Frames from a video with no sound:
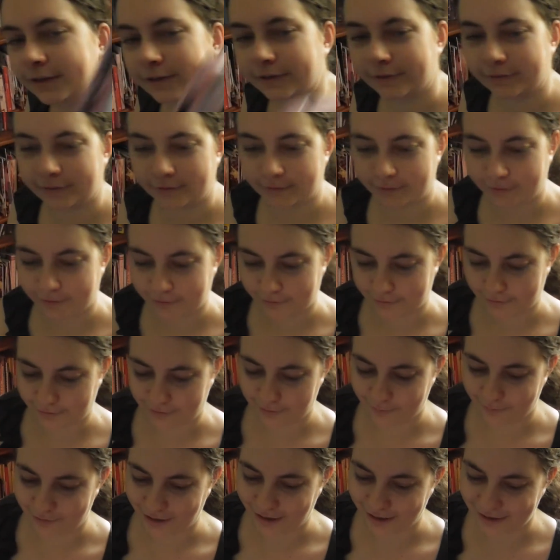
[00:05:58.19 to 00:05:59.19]
So that's
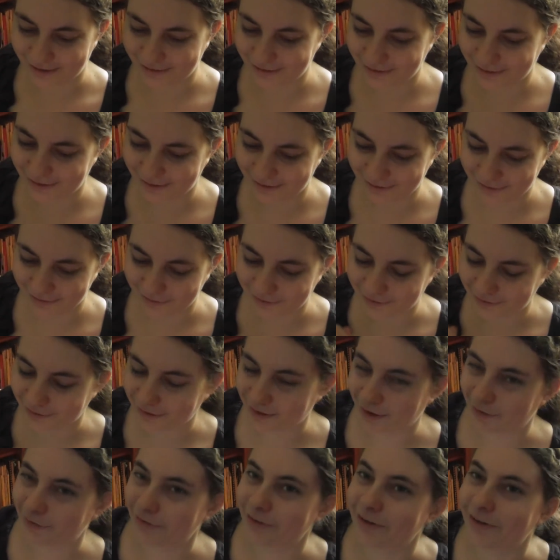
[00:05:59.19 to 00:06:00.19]
some ideas I'm
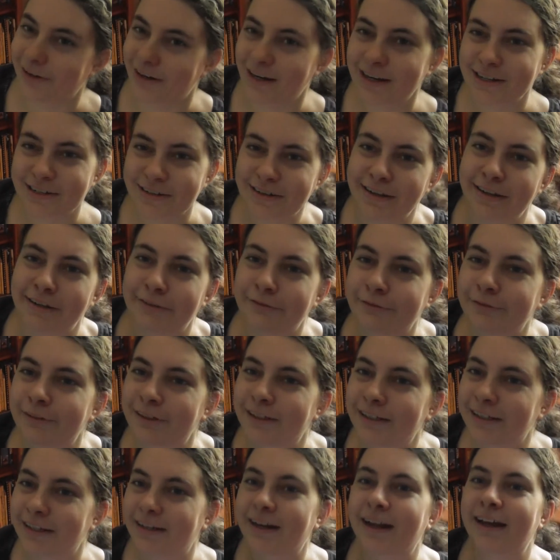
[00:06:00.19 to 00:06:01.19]
going off. I don't actually
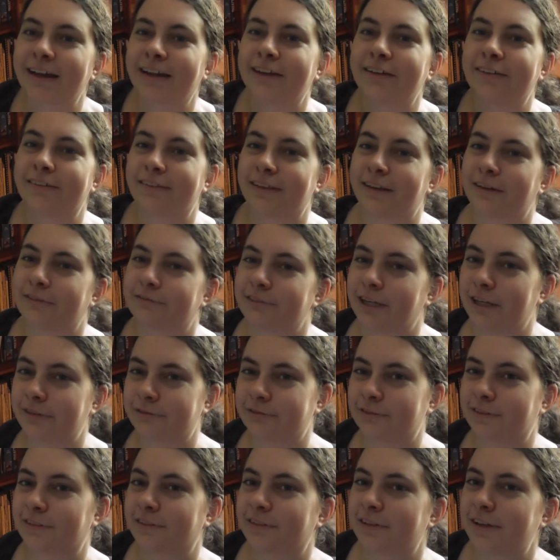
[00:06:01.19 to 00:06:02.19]
really like using
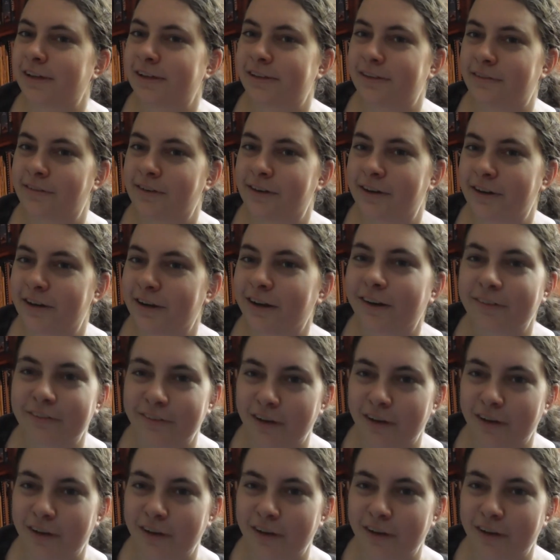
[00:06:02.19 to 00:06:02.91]
references, so I don't know if